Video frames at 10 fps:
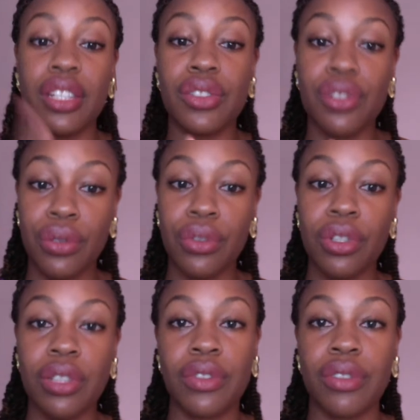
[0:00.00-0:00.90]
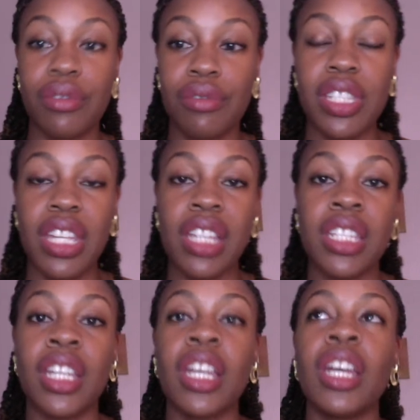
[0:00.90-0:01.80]
national, not if you're
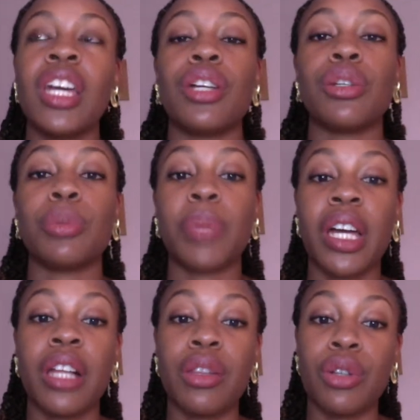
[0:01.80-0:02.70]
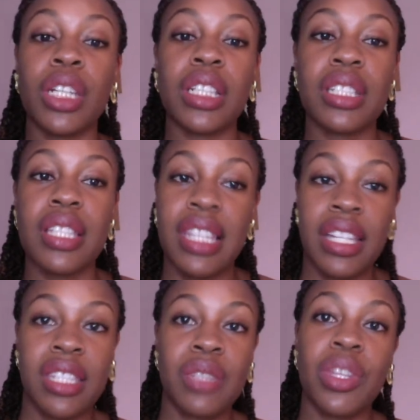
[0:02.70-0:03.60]
residing, you pay a lot
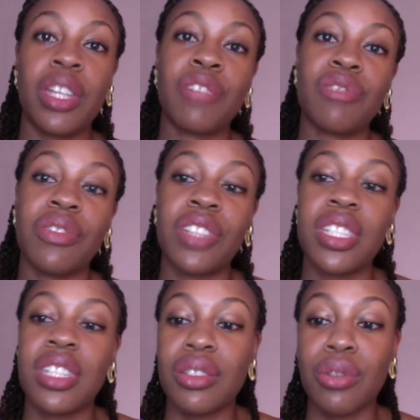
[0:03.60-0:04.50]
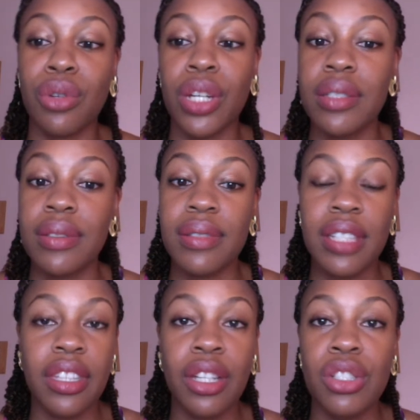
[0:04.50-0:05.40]
less with entry fees as low as
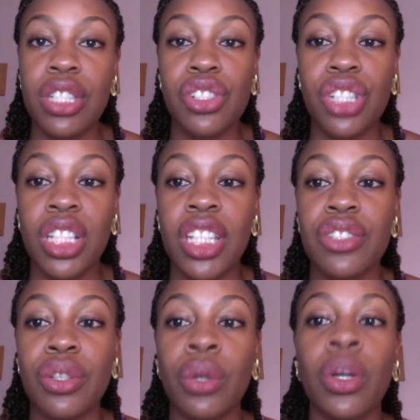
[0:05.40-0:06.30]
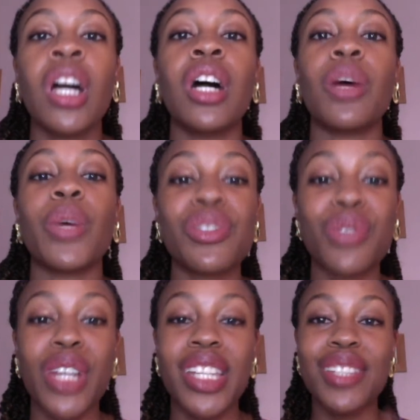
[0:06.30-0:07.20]
10,000 shillings. So once
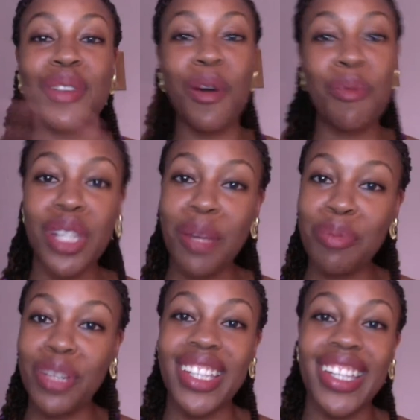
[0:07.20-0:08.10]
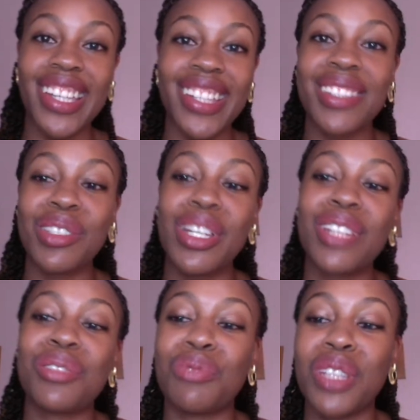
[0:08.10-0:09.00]
Uganda is open up again, you
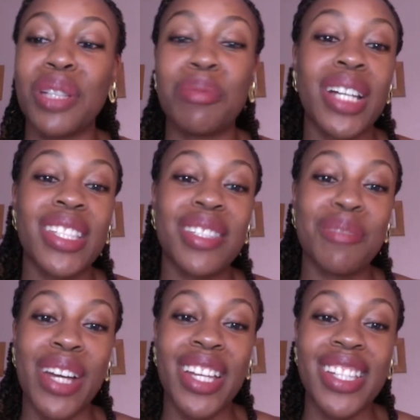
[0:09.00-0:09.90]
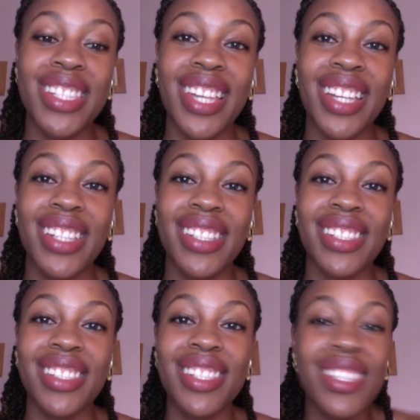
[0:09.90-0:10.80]
guys should really maximize
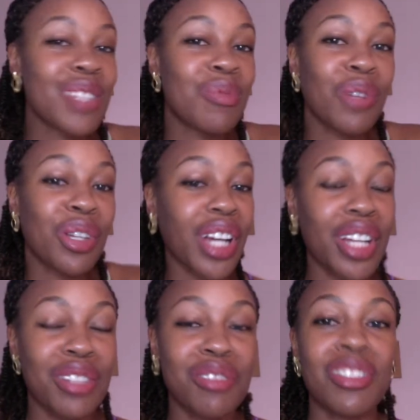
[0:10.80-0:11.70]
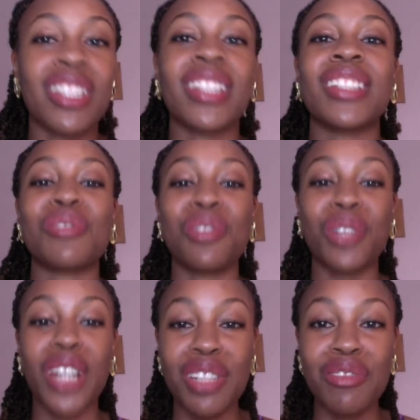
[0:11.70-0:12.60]
and just explore your country, enjoy your
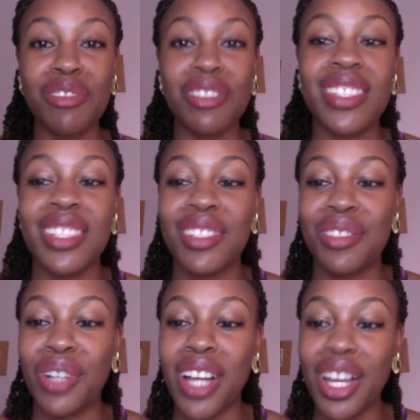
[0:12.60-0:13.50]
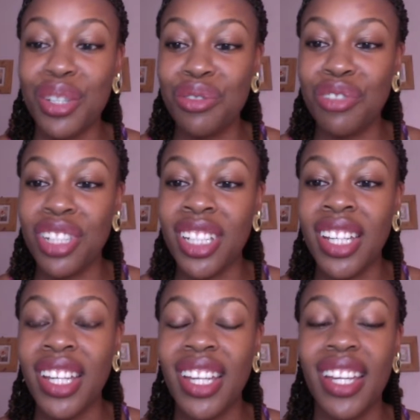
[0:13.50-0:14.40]
country, visit your country.